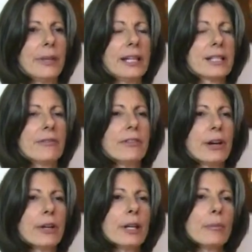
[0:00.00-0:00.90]
It's
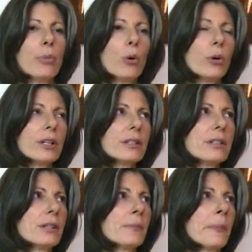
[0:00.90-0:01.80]
very
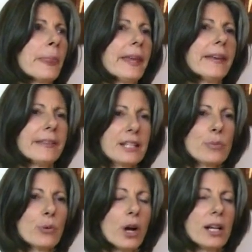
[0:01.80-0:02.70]
important in this
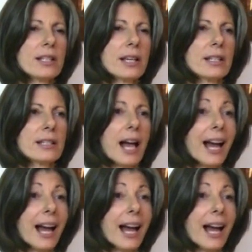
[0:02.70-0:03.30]
process,